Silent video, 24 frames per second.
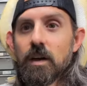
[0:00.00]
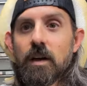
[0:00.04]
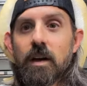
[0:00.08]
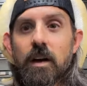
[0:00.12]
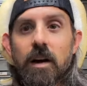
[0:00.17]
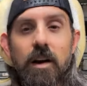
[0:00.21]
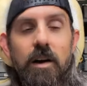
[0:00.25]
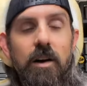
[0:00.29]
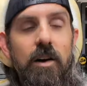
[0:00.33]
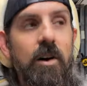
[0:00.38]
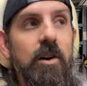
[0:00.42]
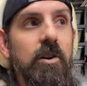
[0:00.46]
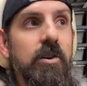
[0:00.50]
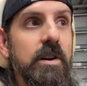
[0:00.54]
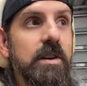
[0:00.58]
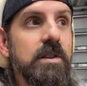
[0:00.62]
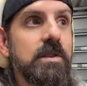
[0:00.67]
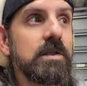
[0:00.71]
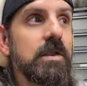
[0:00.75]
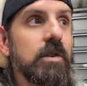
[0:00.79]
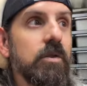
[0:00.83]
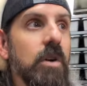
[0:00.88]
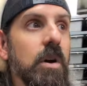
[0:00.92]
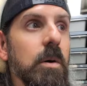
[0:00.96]
Our
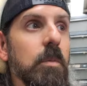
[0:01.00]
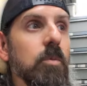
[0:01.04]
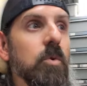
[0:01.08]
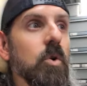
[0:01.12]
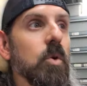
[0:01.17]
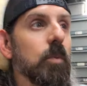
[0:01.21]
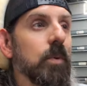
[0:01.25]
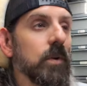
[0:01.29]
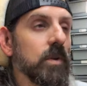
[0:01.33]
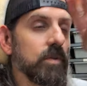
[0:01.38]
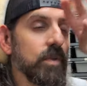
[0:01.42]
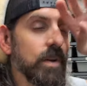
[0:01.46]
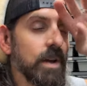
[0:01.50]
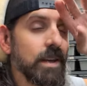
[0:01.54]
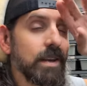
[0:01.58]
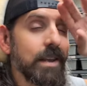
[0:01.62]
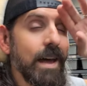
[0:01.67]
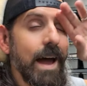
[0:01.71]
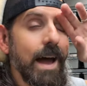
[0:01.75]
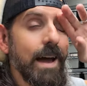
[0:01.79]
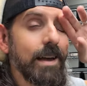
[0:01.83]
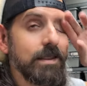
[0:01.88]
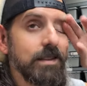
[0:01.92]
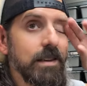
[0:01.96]
Instagram group is
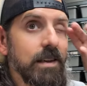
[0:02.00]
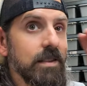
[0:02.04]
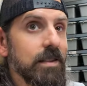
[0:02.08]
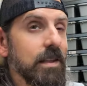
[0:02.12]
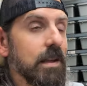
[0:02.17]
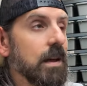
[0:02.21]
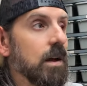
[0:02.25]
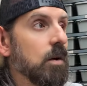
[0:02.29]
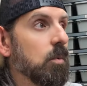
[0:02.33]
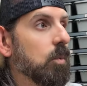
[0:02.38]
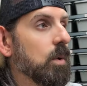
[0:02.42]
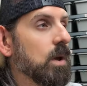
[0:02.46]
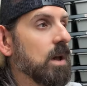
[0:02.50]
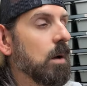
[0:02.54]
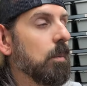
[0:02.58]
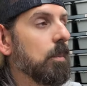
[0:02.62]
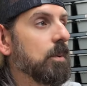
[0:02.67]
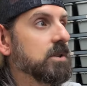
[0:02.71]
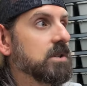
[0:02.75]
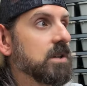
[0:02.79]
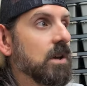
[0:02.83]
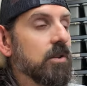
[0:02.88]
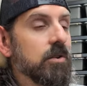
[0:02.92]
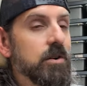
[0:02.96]
fantastic. We help
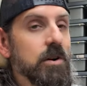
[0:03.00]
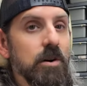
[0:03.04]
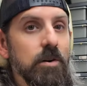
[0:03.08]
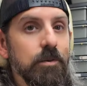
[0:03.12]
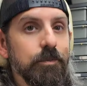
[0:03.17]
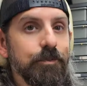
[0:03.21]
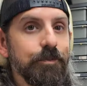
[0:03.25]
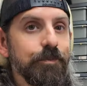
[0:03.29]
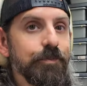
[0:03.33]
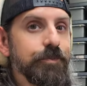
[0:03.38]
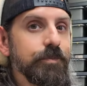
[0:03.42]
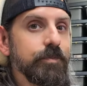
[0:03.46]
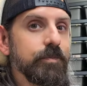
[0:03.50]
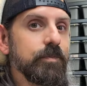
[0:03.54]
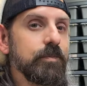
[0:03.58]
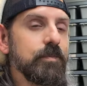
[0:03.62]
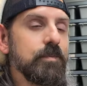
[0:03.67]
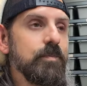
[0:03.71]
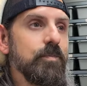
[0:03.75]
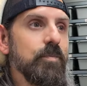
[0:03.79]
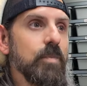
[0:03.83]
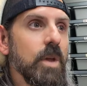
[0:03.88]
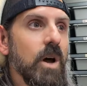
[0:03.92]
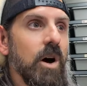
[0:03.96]
each other out
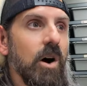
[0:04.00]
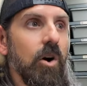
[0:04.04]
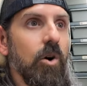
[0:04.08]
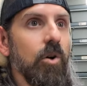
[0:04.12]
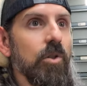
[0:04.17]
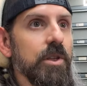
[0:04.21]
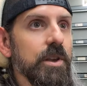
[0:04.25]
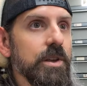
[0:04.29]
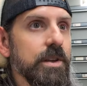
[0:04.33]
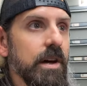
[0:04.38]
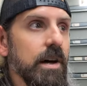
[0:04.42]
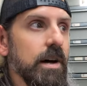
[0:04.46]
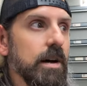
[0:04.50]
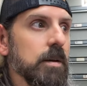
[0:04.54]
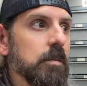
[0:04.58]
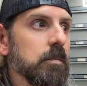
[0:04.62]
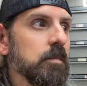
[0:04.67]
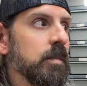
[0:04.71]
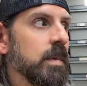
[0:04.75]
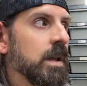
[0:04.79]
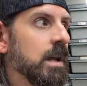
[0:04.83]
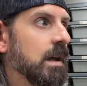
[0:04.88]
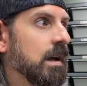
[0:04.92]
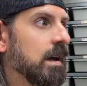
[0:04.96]
all the time.